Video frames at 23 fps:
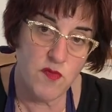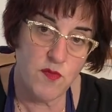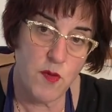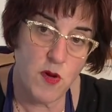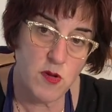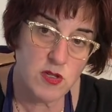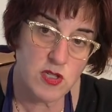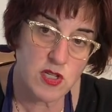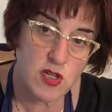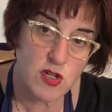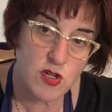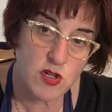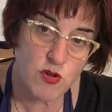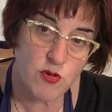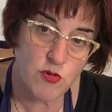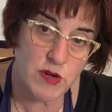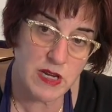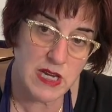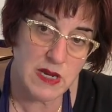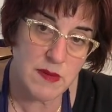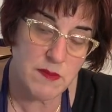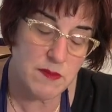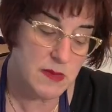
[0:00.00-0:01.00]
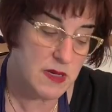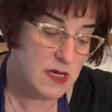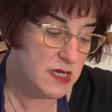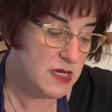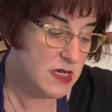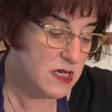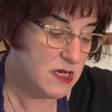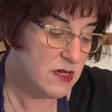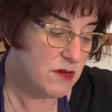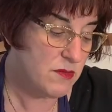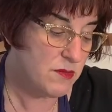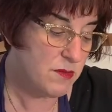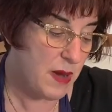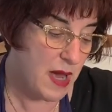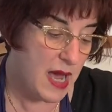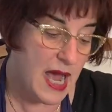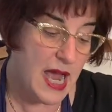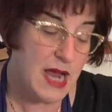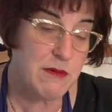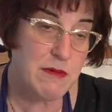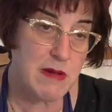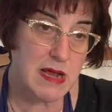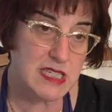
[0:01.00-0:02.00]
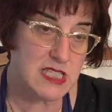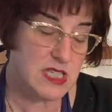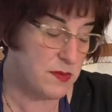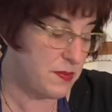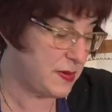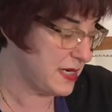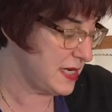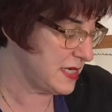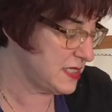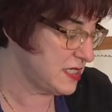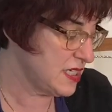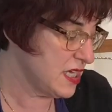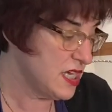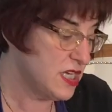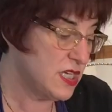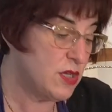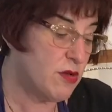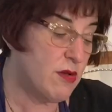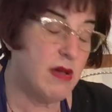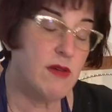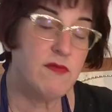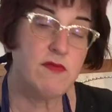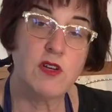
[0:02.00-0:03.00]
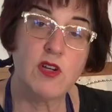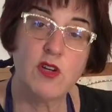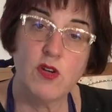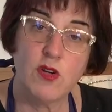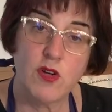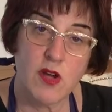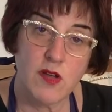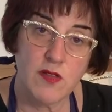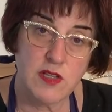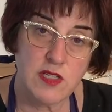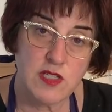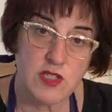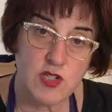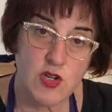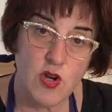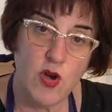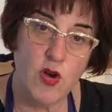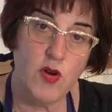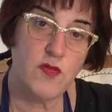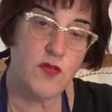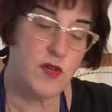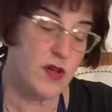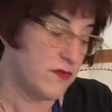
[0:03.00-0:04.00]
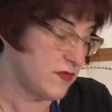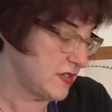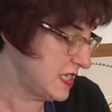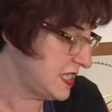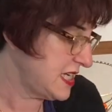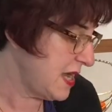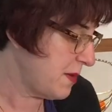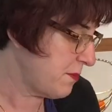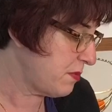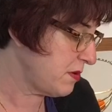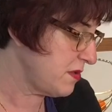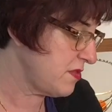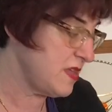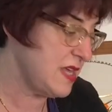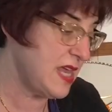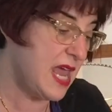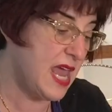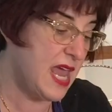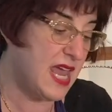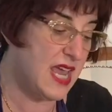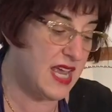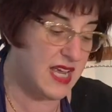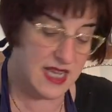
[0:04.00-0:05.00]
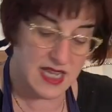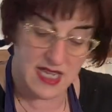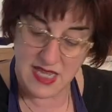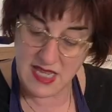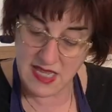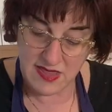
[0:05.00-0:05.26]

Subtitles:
Most cream pie recipes, you have to cook on the stove, you have to temper the egg.